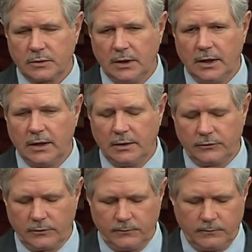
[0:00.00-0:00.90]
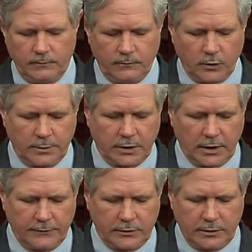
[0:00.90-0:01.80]
And as a former
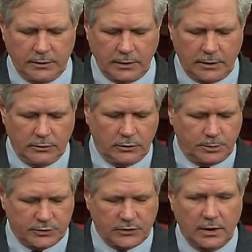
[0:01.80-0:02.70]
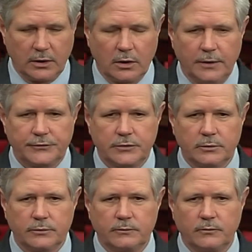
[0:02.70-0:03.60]
governor, and I know the presiding officer
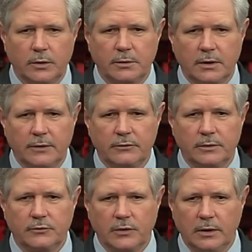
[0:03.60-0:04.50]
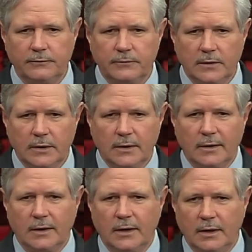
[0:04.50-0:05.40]
was former governor himself,
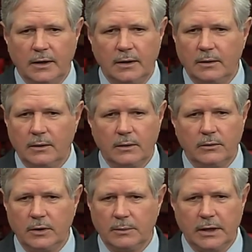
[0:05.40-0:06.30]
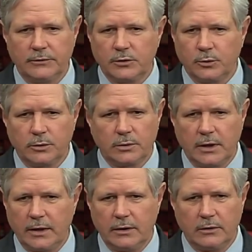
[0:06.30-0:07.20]
the amount that we
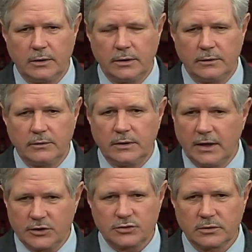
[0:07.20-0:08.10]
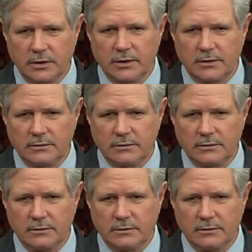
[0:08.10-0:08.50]
rely on the National Guard